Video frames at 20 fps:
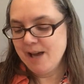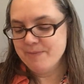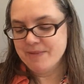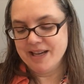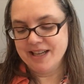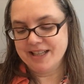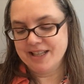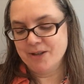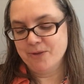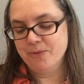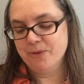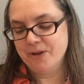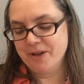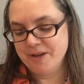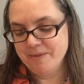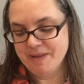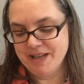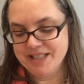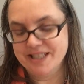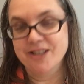I'm not gonna
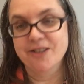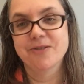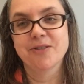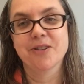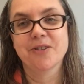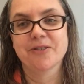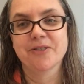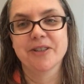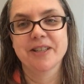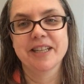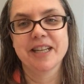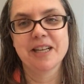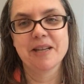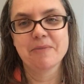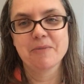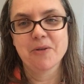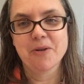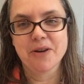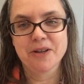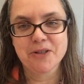worry myself over it
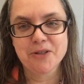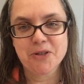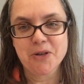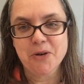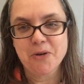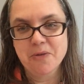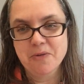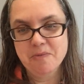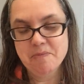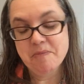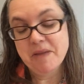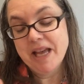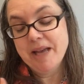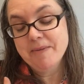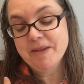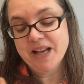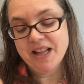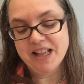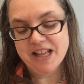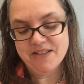anymore. So
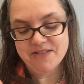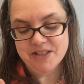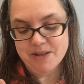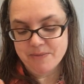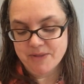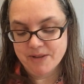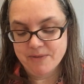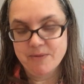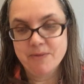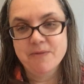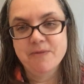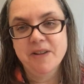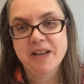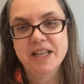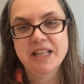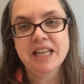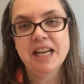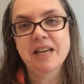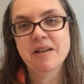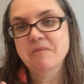maybe I'll have something from
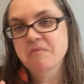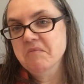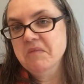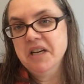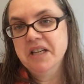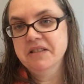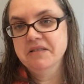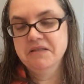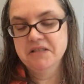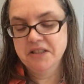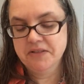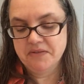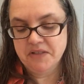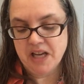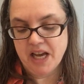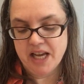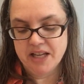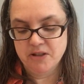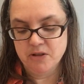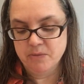Fight Night, but if
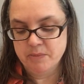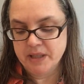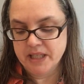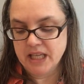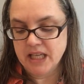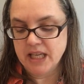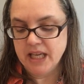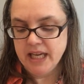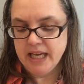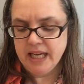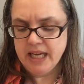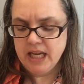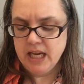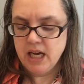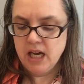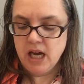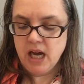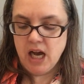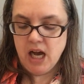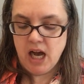not, no biggie.
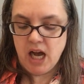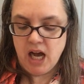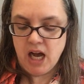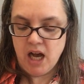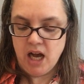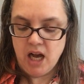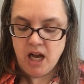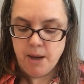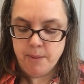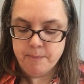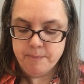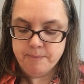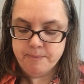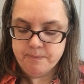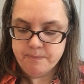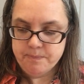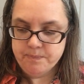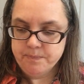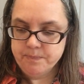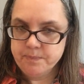Um,
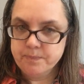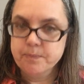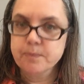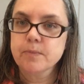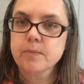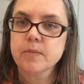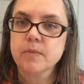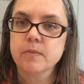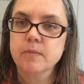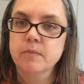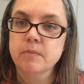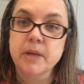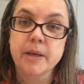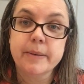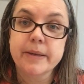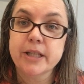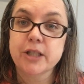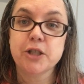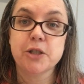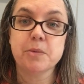
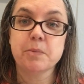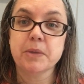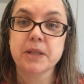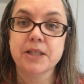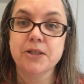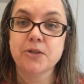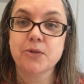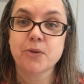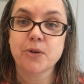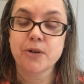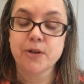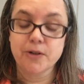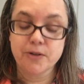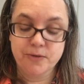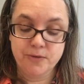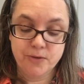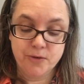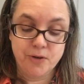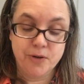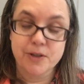maybe I'll just place an order
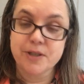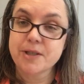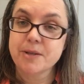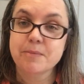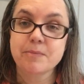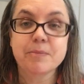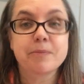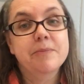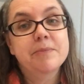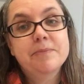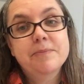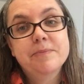for some